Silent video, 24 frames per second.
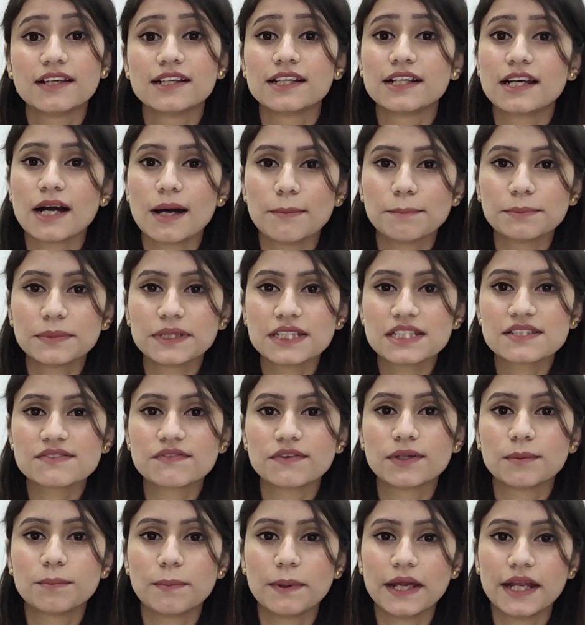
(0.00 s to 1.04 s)
companies
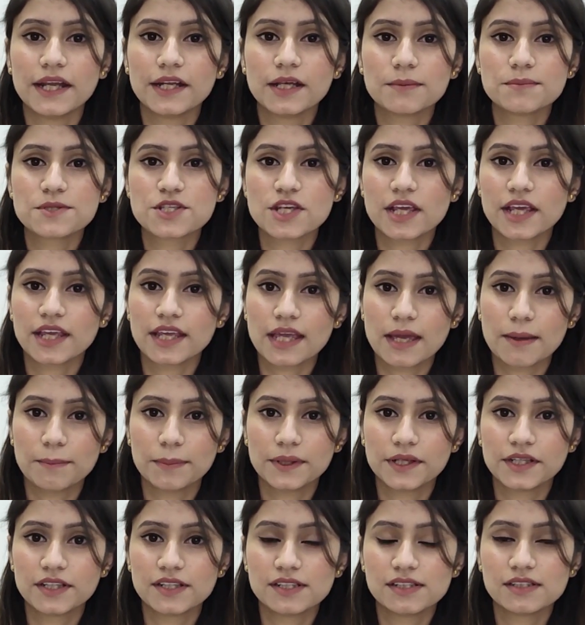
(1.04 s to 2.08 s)
with paid up share
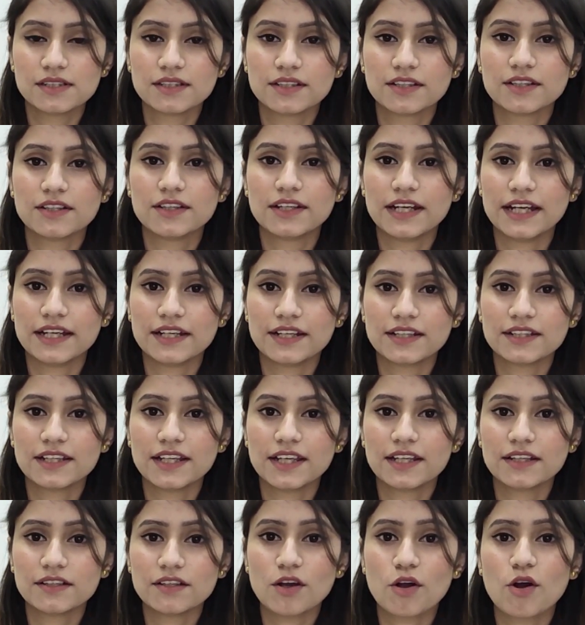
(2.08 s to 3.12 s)
capital greater
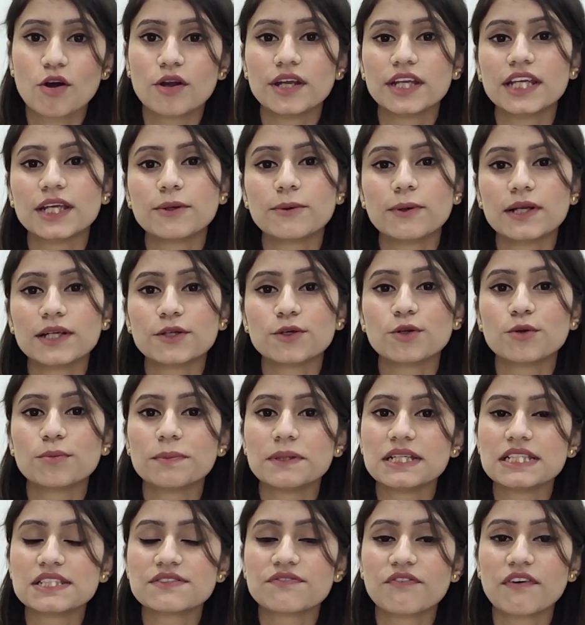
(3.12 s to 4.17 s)
than or equal to
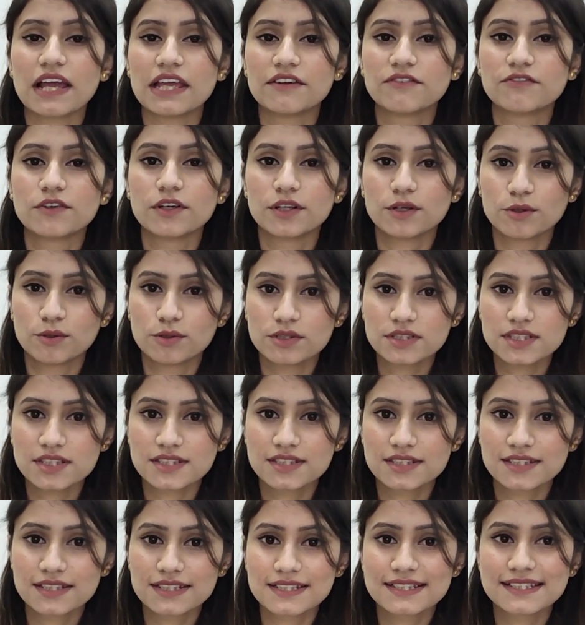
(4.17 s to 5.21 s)
rupees 5 crores.
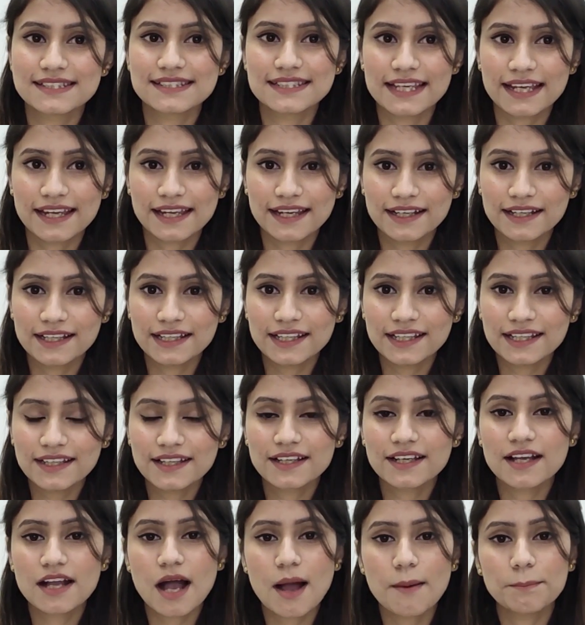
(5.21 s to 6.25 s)
Secondly,
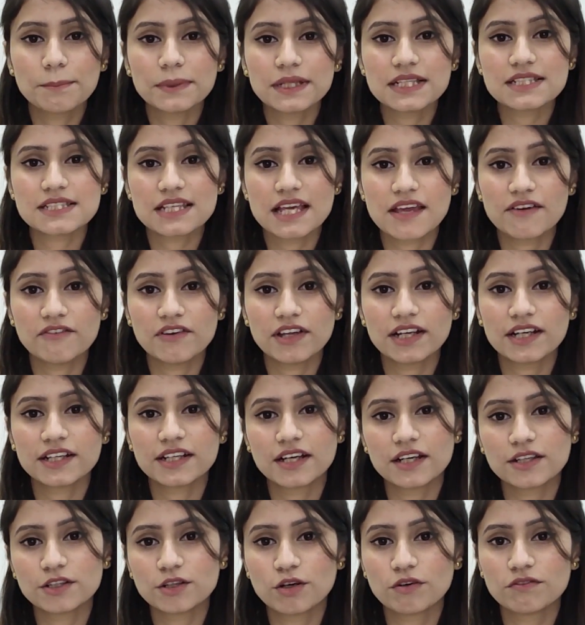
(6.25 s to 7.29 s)
companies having
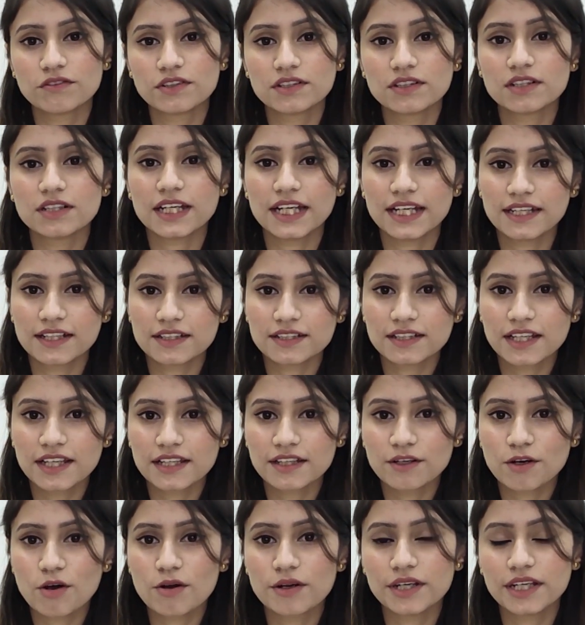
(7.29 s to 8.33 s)
turnover greater
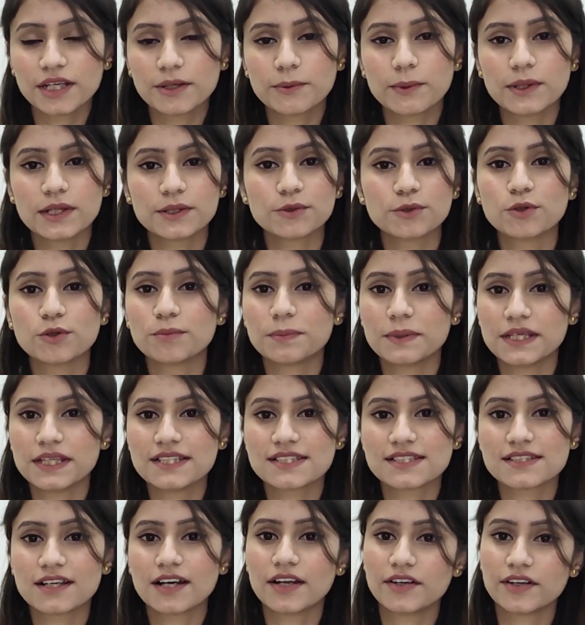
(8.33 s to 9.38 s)
than or equal to
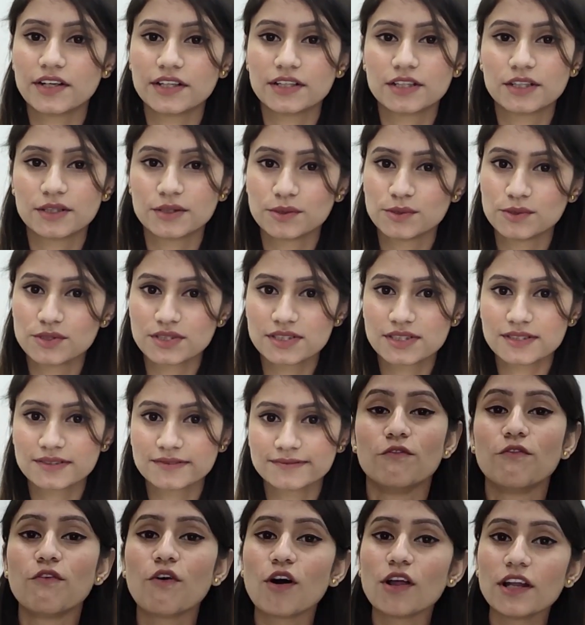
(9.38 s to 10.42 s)
rupees 100 crores.
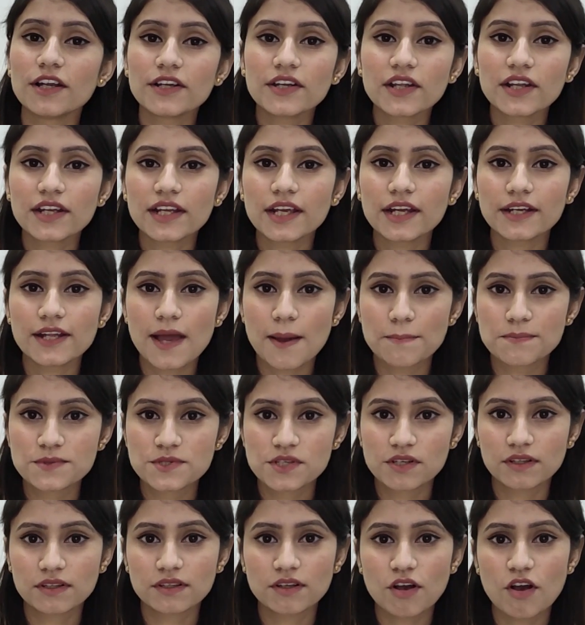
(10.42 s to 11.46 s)
Voluntary
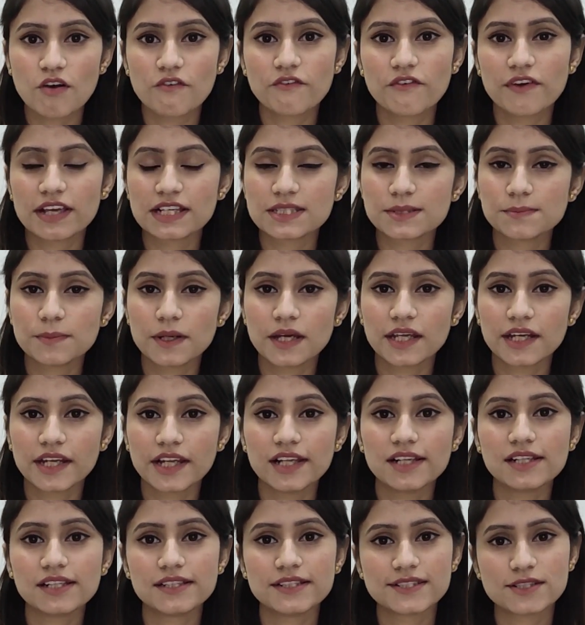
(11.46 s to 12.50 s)
adoption of
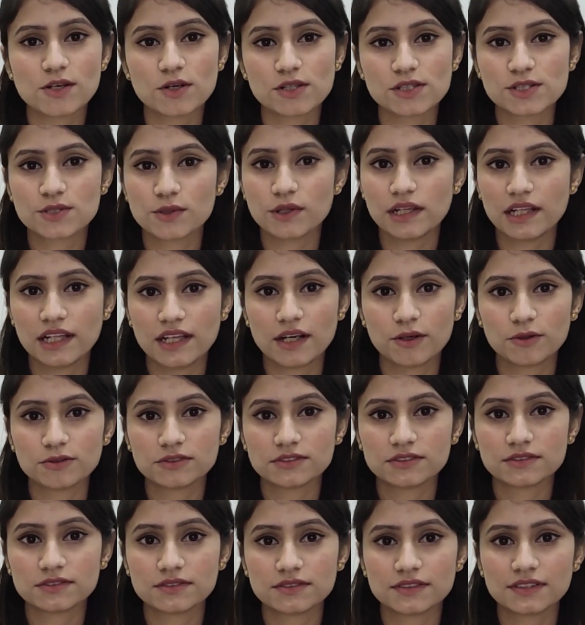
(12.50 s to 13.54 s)
XBRL is also
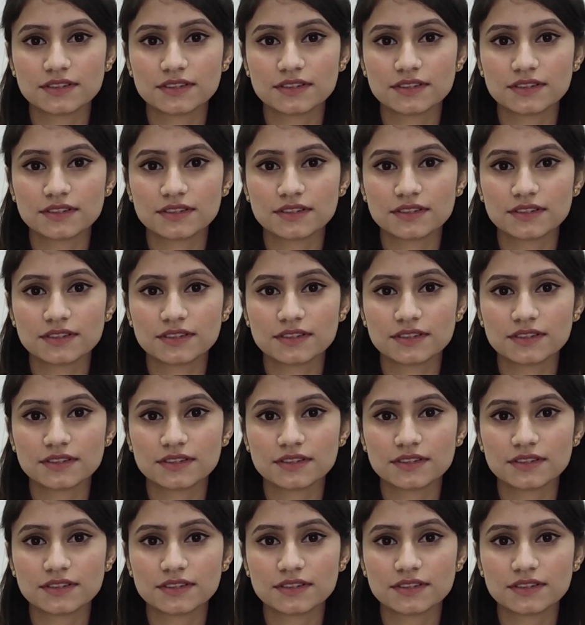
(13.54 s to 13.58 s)
allowed.